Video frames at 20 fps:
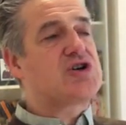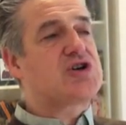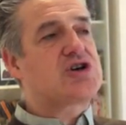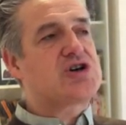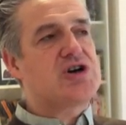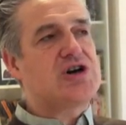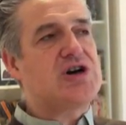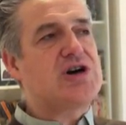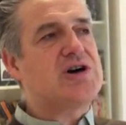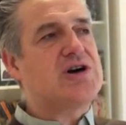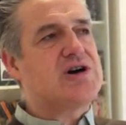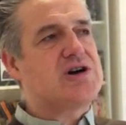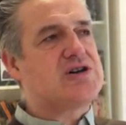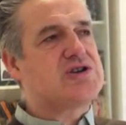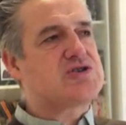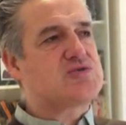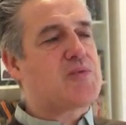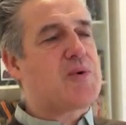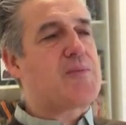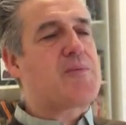
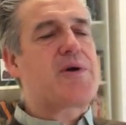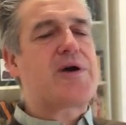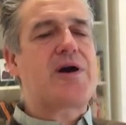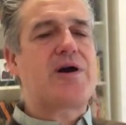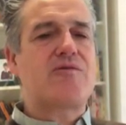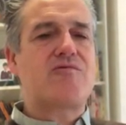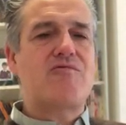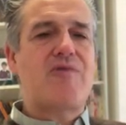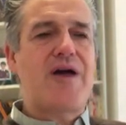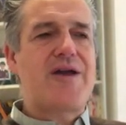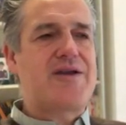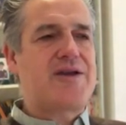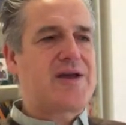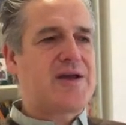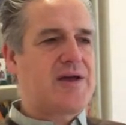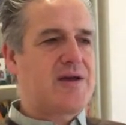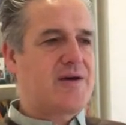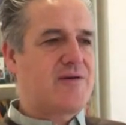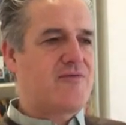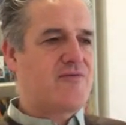occurs when we are
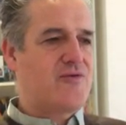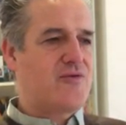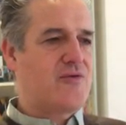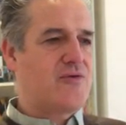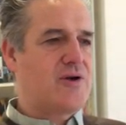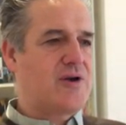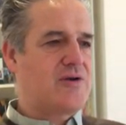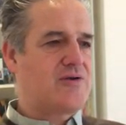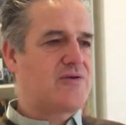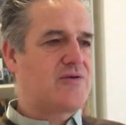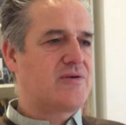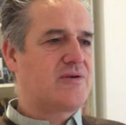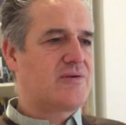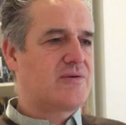ready for it.